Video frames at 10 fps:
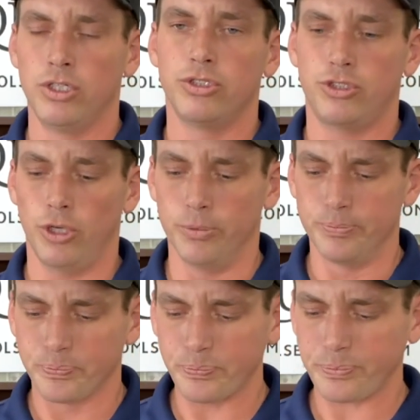
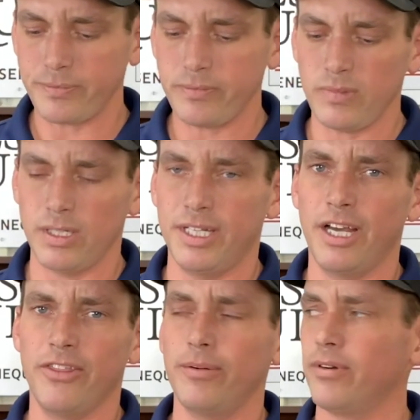So
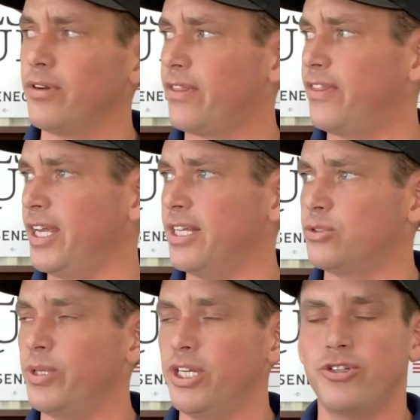another thing
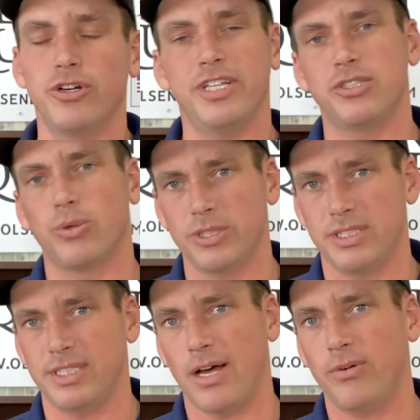is when you turn these
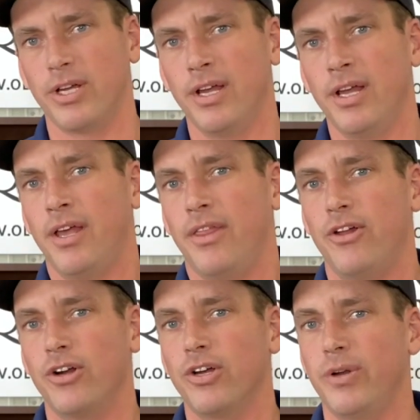horses out,
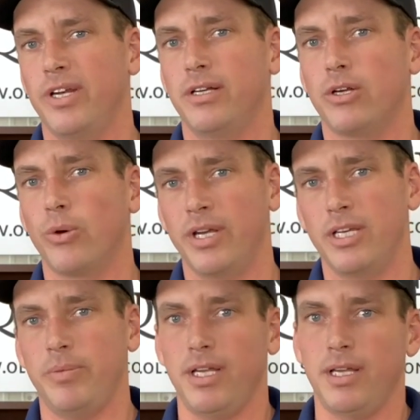they're going
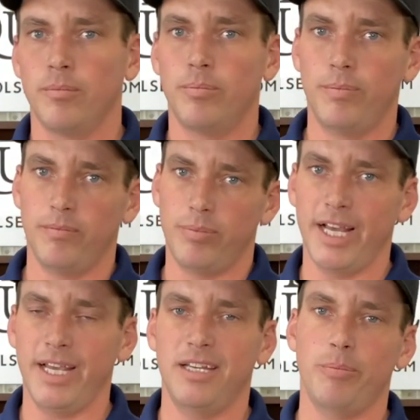to be
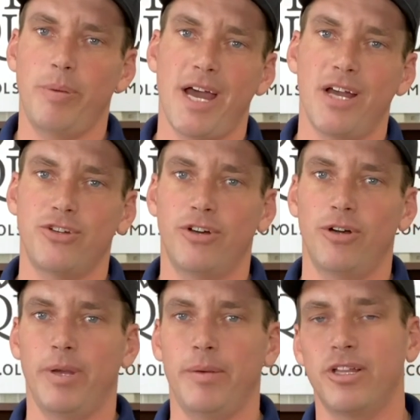playing in a
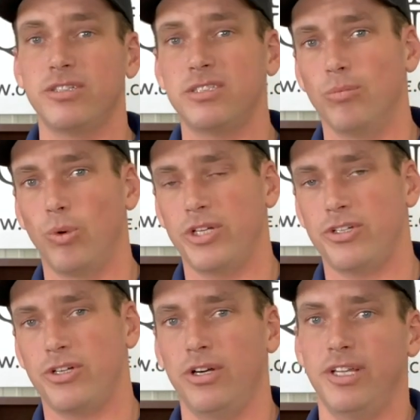pasture, maybe there's some
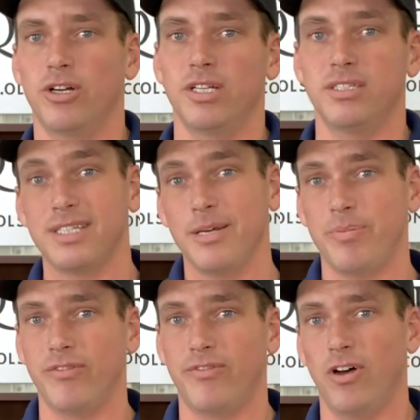moisture and they're going to slip
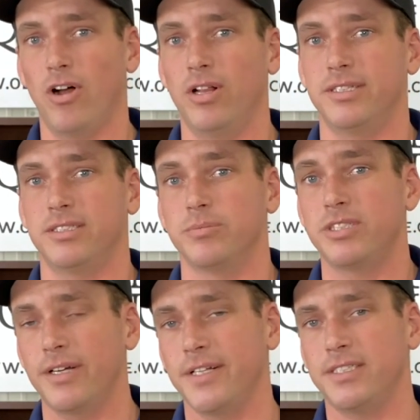and fall, and some
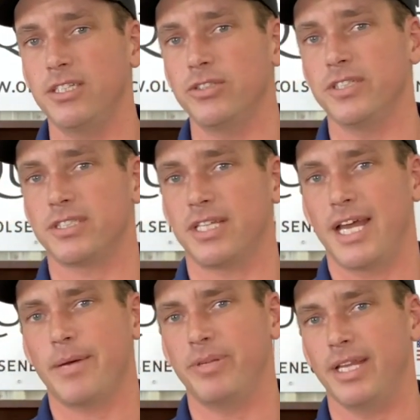serious injuries can
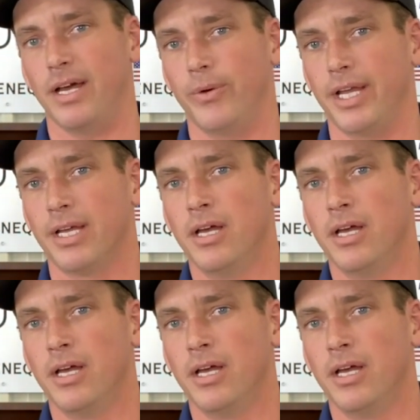happen that way.